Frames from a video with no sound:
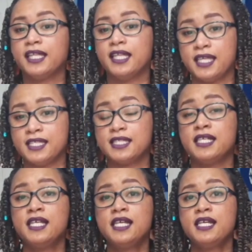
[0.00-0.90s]
list
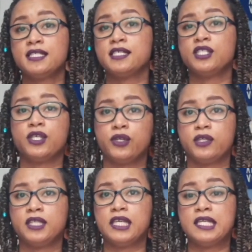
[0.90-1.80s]
since the
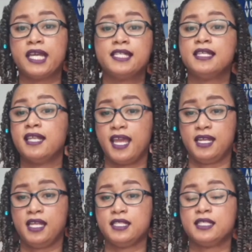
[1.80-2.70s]
early
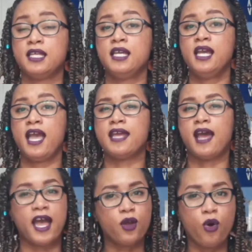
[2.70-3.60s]
1980s. And
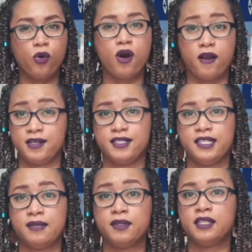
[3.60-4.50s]
I
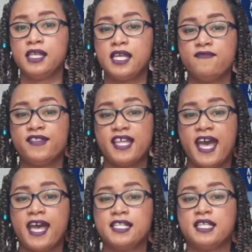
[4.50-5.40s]
wholeheartedly believe
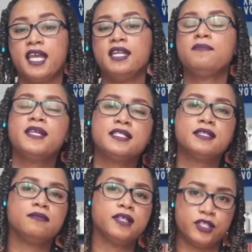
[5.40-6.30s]
that any piece of
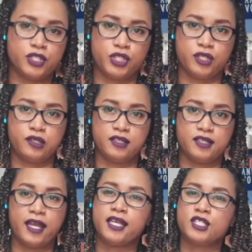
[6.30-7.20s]
literature
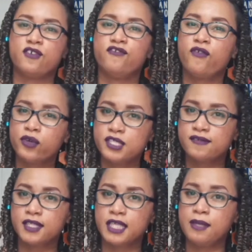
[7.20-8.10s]
that is
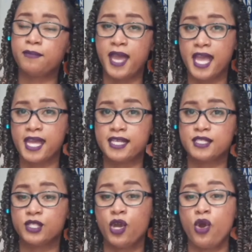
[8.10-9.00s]
forcefully banned
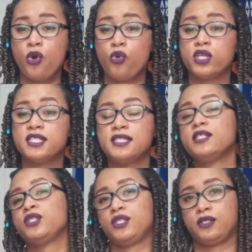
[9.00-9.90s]
or
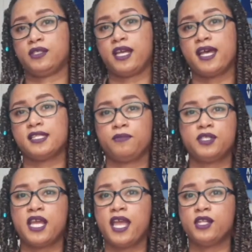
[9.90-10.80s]
censored as it
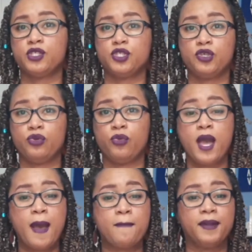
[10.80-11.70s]
pertains to
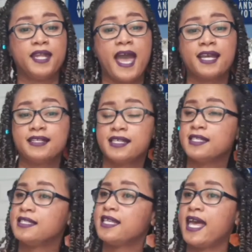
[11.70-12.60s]

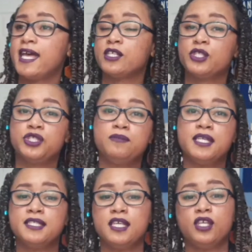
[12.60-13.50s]
Blackness,
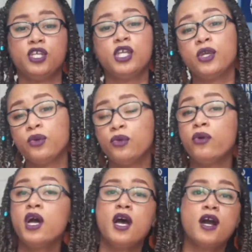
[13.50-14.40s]
LGBTQ,
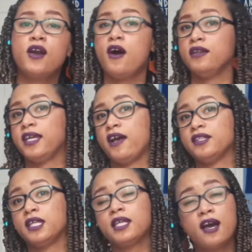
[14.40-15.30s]
calling out the
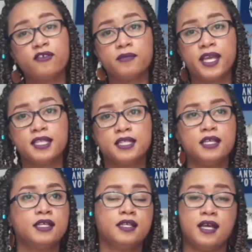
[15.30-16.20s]
government,
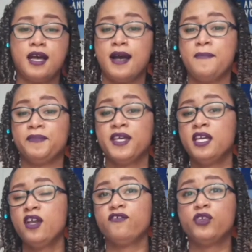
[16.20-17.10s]

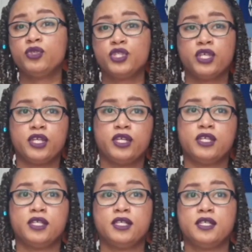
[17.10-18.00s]

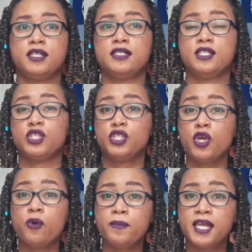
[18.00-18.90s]
future
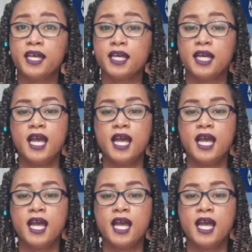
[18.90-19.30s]
dystopia,